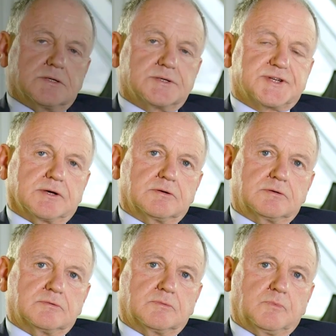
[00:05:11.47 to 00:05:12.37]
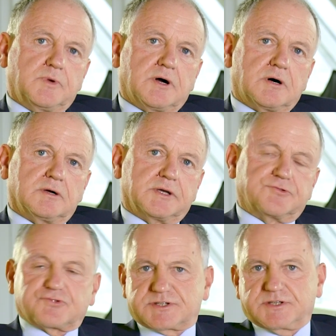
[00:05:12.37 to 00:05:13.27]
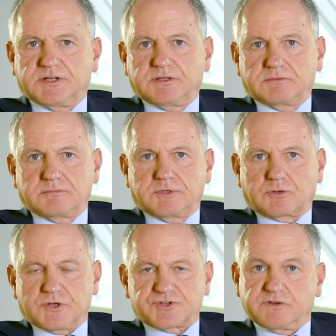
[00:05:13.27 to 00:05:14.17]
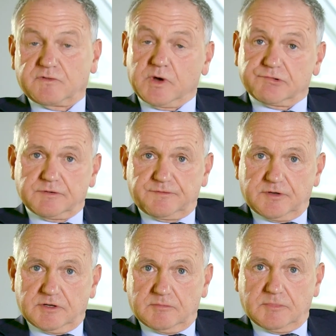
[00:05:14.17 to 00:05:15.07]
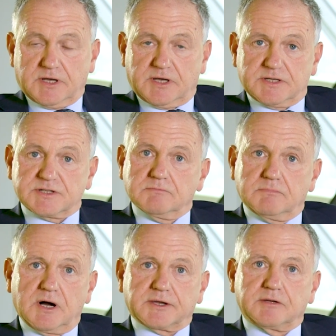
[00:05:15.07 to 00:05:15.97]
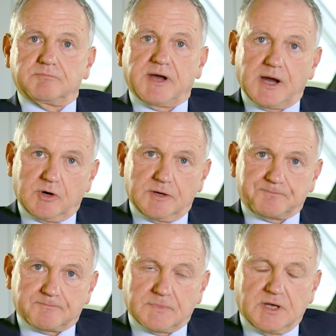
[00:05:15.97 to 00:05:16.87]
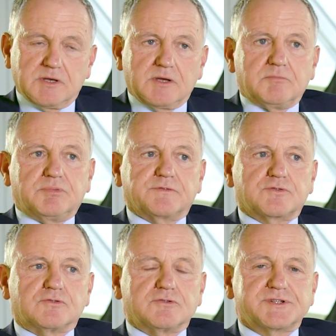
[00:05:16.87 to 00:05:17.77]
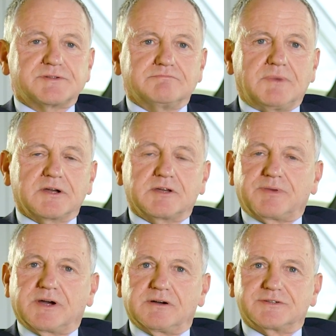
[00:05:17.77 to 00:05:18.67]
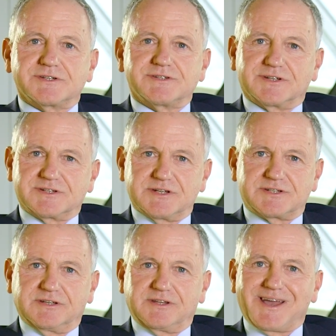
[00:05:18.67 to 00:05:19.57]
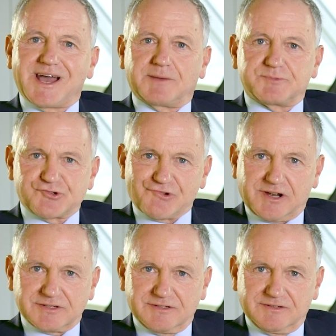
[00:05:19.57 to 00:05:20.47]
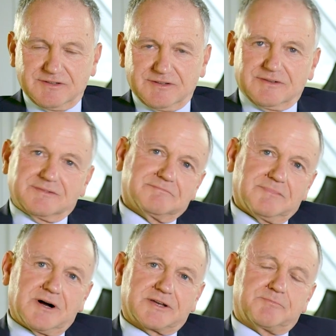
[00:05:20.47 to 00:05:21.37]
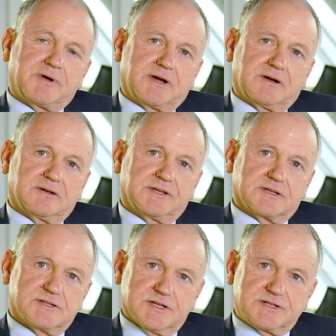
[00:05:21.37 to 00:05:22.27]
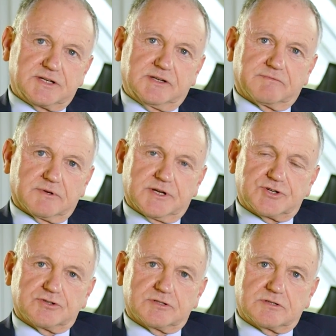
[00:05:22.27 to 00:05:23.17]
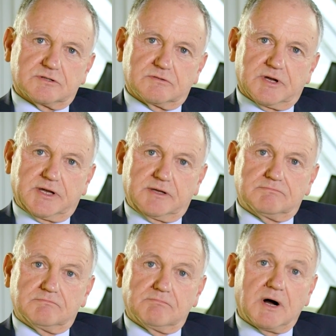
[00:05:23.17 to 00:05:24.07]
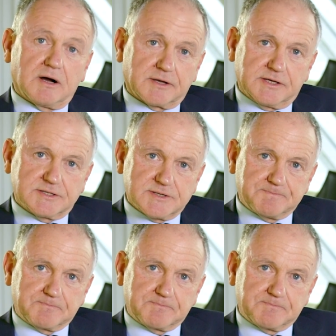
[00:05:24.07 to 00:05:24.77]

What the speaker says: So we are interested in the question of whether a firm has market power. But of course, market power doesn't exist in the abstract. Market power exists in relation to a market.